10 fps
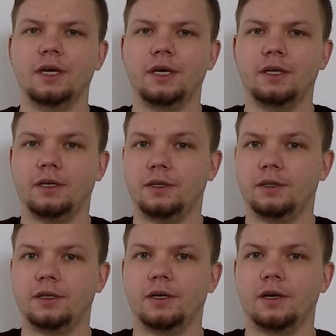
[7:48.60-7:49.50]

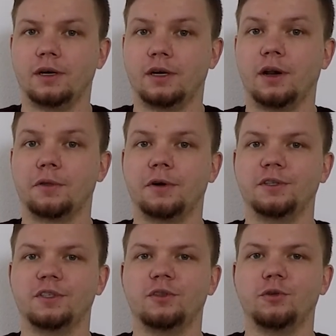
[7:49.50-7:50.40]
in healthcare
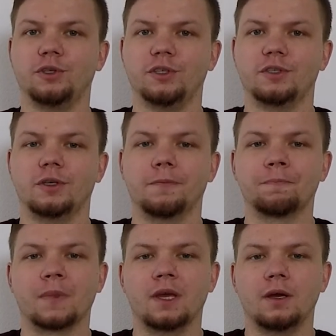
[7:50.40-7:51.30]
institutions.
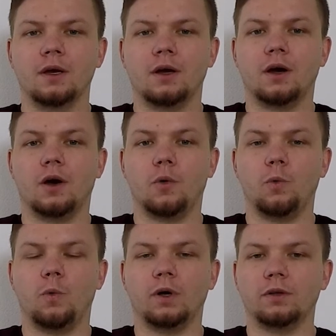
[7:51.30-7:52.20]

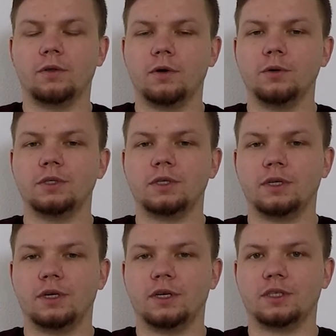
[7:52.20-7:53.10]
One of those
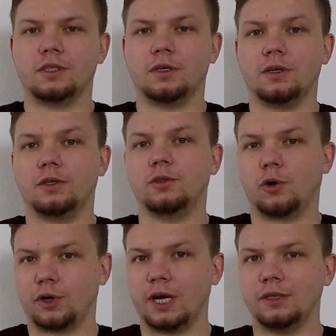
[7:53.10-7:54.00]
is
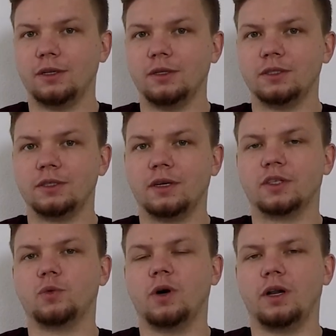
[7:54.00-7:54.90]
door handles,
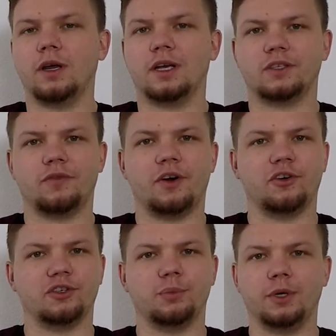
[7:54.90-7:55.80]
as well as
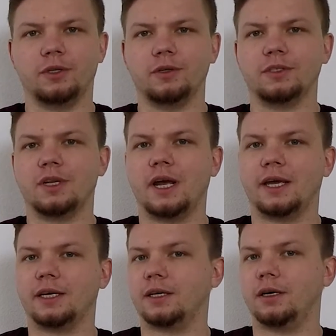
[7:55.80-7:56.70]
various buttons
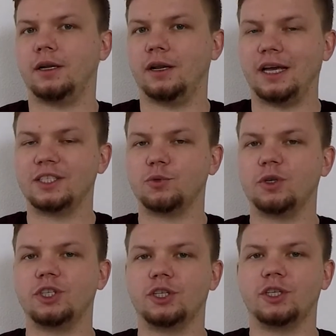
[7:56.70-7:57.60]
like light
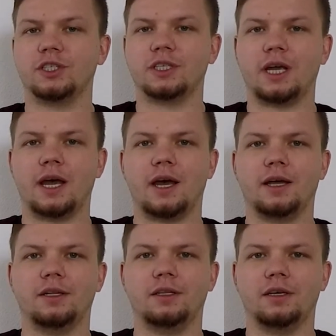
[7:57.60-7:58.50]
switches
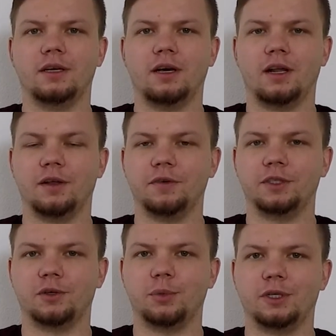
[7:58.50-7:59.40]
and
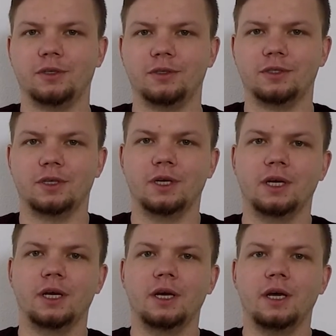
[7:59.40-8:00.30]
elevator buttons.
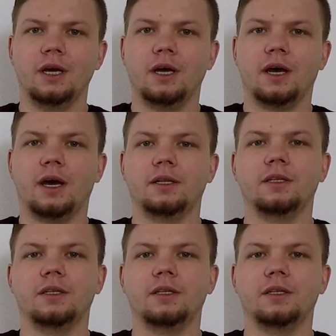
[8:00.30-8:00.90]
And